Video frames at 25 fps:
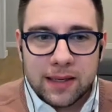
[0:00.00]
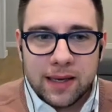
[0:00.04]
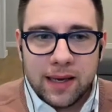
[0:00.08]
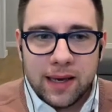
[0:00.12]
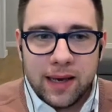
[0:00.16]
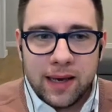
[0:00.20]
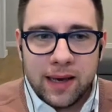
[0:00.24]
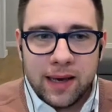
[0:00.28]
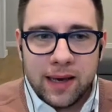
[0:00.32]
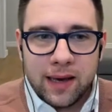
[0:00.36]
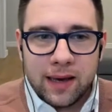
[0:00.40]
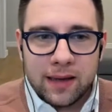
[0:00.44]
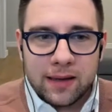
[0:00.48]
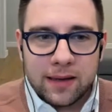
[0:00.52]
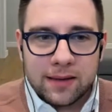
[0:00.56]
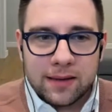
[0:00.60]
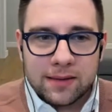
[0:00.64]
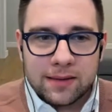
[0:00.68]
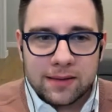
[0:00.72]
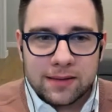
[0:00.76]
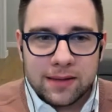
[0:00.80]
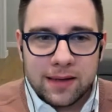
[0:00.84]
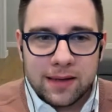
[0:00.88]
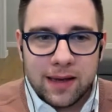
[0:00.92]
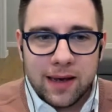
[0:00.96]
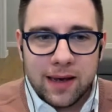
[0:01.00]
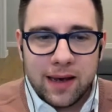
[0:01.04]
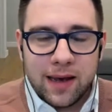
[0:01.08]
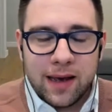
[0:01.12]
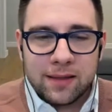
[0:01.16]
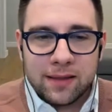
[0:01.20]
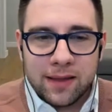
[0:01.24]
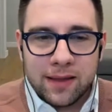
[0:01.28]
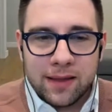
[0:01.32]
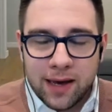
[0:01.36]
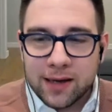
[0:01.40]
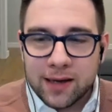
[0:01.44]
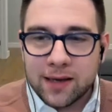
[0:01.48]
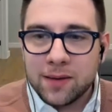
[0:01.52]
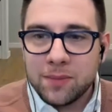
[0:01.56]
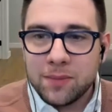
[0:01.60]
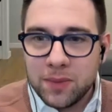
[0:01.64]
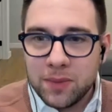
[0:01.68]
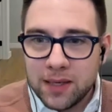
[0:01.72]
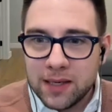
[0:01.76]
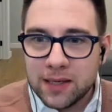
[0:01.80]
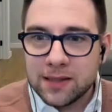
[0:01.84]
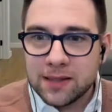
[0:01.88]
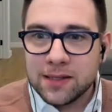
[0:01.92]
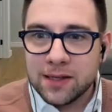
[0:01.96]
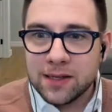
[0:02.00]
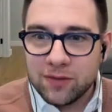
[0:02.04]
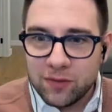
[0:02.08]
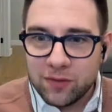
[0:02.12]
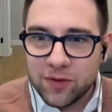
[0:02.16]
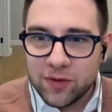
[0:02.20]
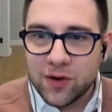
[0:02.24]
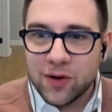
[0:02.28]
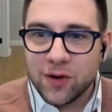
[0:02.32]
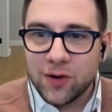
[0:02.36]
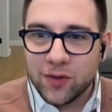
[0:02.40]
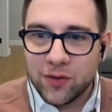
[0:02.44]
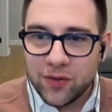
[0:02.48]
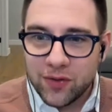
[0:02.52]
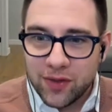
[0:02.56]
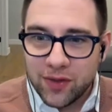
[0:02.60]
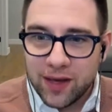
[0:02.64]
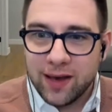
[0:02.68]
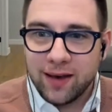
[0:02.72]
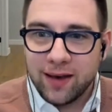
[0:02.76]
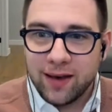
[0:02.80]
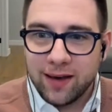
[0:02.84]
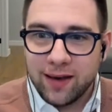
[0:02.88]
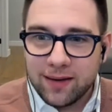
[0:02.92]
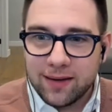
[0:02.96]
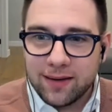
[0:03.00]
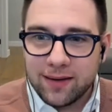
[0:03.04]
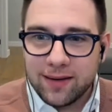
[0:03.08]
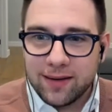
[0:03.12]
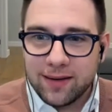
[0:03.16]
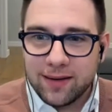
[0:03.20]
And, and that can be a difficult thing.